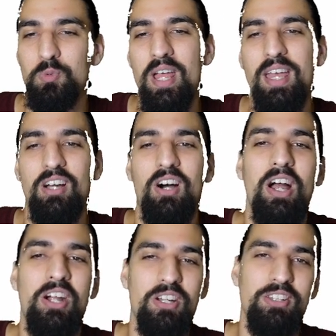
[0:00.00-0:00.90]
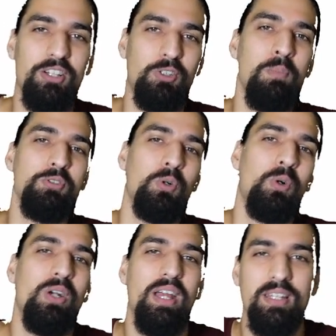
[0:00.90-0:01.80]
rank higher in the Chrome
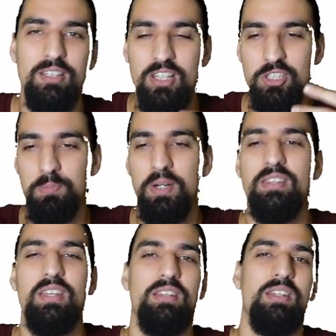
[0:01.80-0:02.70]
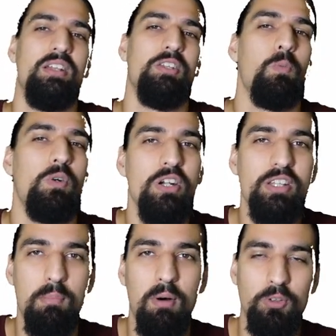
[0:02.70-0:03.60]
store and, and spread the, the word
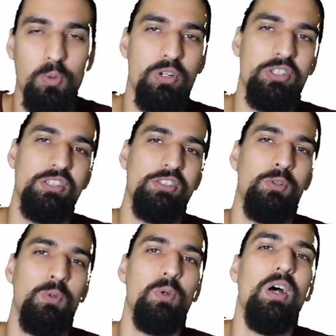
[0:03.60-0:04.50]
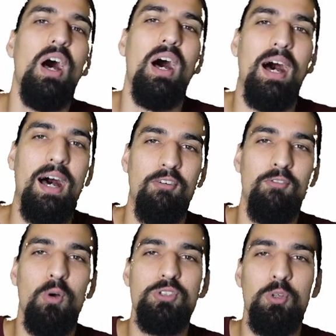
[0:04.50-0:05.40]
about Ortus to uh,
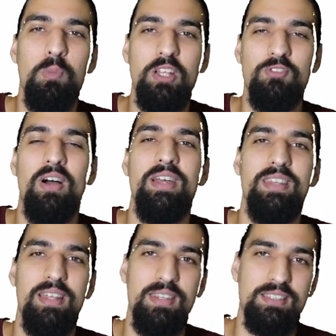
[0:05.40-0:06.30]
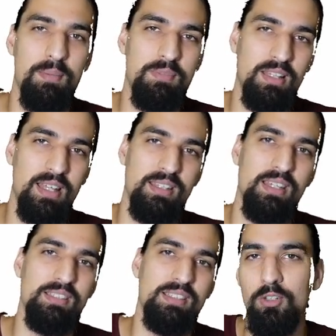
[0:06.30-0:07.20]
folks who might find something like
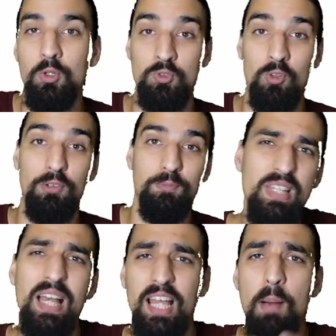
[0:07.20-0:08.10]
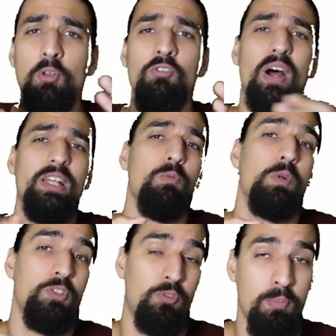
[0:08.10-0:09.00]
this useful. A couple of final
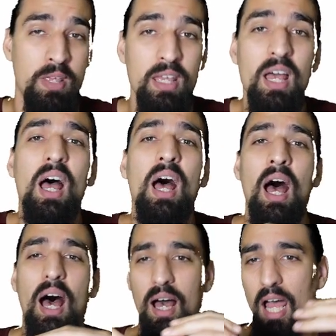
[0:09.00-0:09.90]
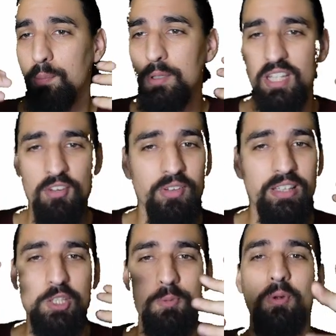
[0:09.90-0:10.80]
words from me. Uh, I'll be
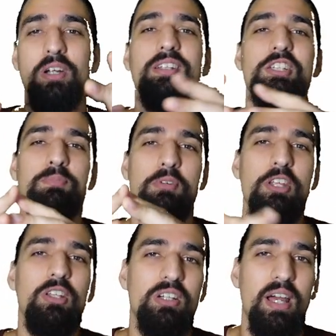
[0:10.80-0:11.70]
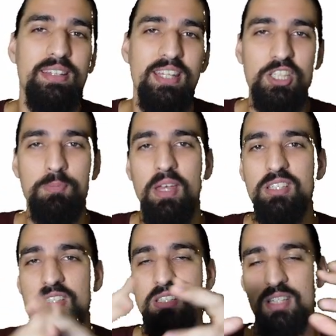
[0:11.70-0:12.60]
definitely exploring this particular idea
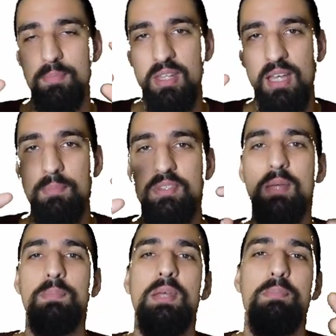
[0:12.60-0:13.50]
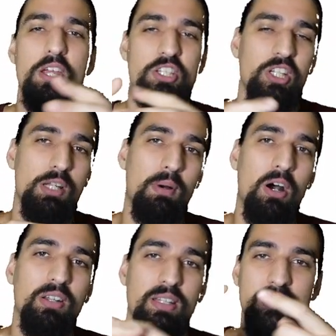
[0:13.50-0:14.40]
space. This is something I'm deeply passionate
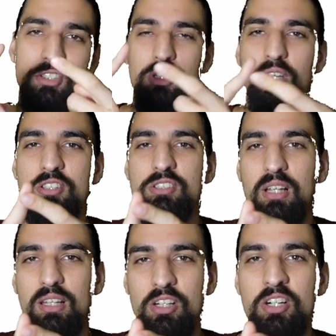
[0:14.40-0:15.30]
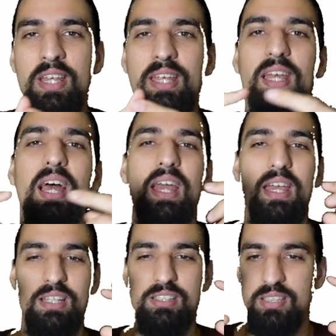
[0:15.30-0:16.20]
about. It's it's a learning,
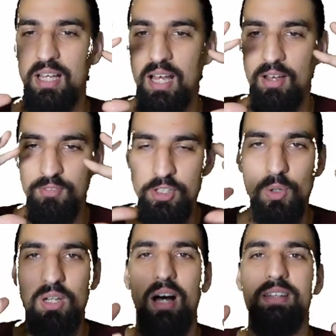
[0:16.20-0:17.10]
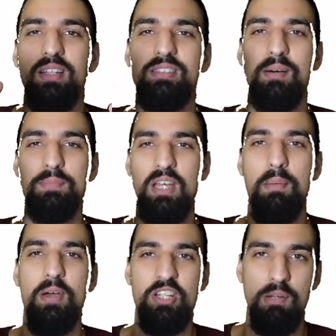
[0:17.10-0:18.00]
it's uh, video content, something
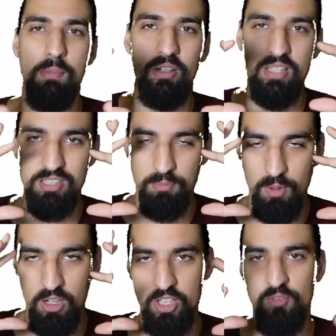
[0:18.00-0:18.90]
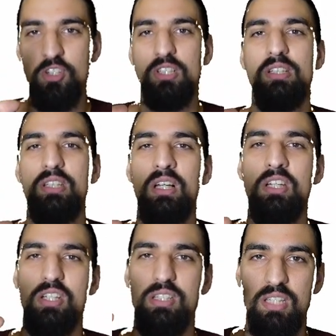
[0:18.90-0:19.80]
I'm passionate about. It's artificial
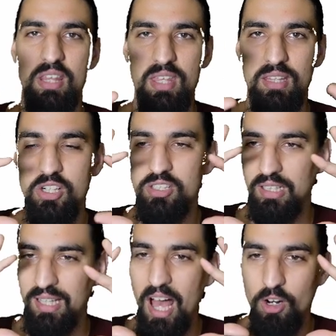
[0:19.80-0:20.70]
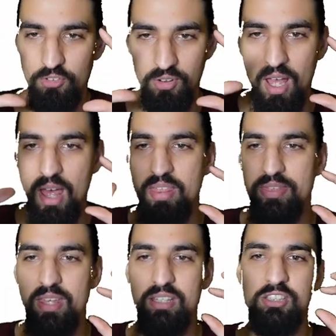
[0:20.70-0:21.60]
intelligence. I think there is a lot of
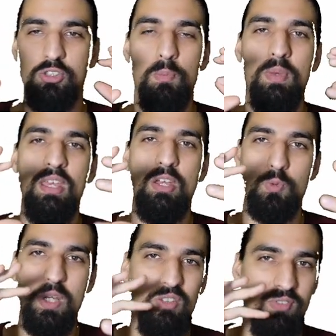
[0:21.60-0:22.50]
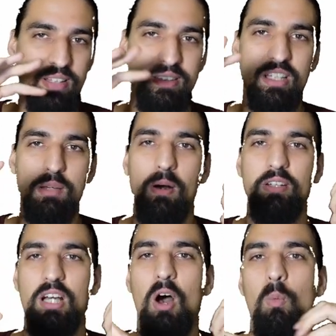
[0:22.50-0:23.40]
things to be reinvented
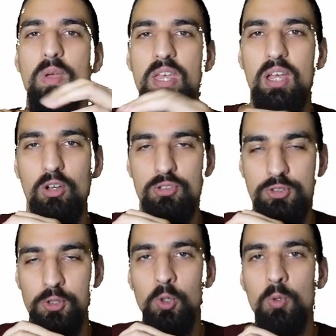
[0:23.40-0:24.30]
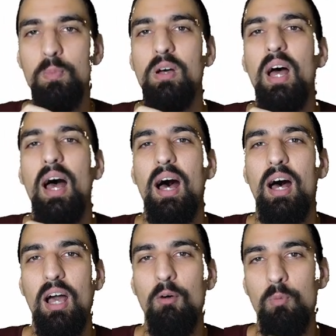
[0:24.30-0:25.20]
about how we consume
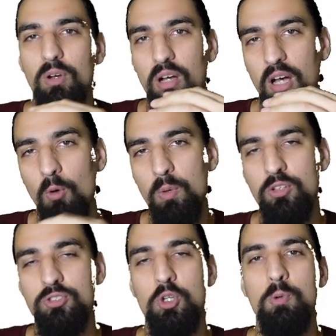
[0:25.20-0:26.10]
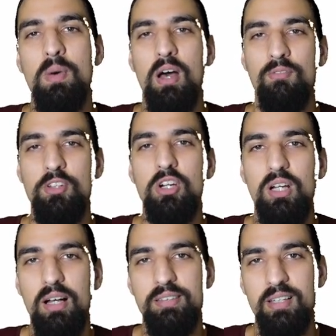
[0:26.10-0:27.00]
uh, how uh, how we consume uh, video
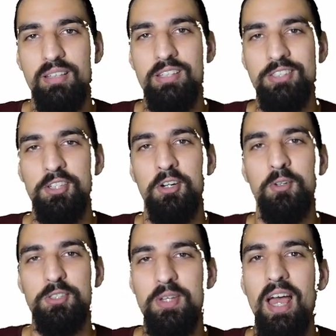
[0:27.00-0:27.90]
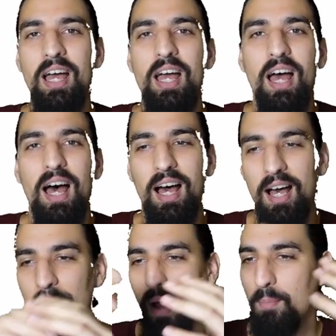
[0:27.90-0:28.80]
content. So so yeah.
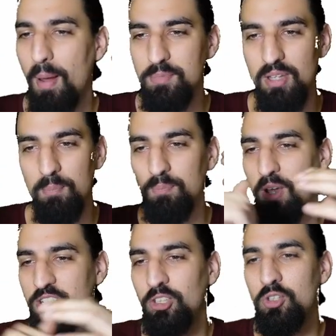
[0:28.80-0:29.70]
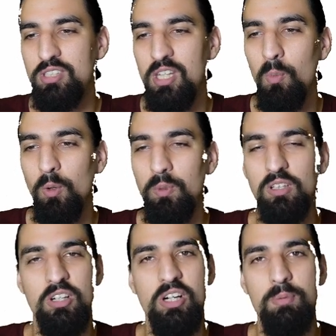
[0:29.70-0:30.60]
Uh, I'm, I'm, I'm, passionate to see what we
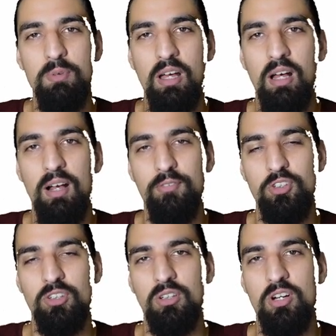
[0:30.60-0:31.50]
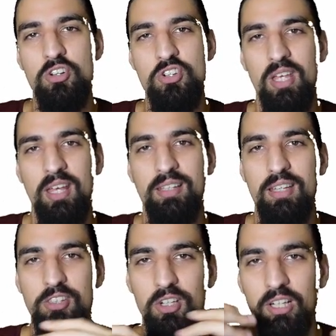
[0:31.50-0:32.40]
learn uh, after the launch and
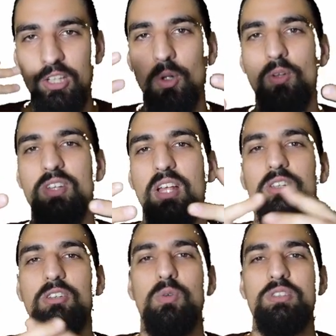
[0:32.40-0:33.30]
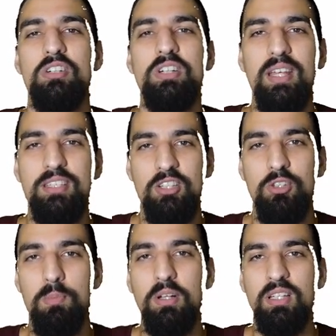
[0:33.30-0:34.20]
integrate all of that, those learnings
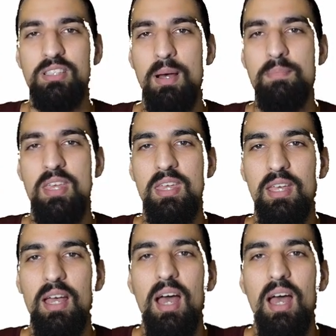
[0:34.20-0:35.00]
into building something